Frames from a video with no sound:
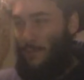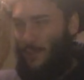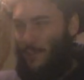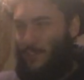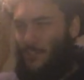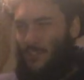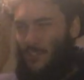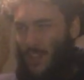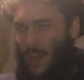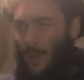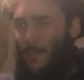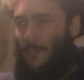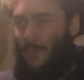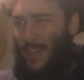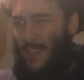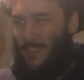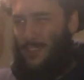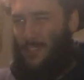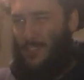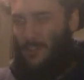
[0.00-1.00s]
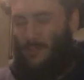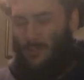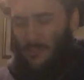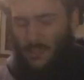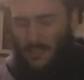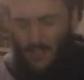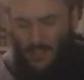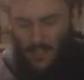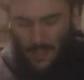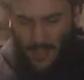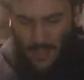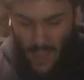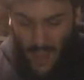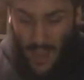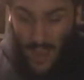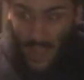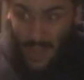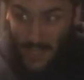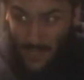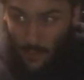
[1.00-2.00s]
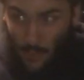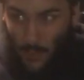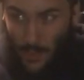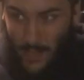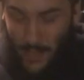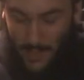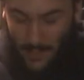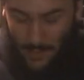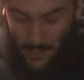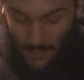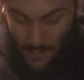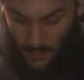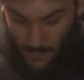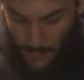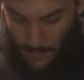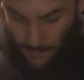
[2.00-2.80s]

this job, thank you. Anyways,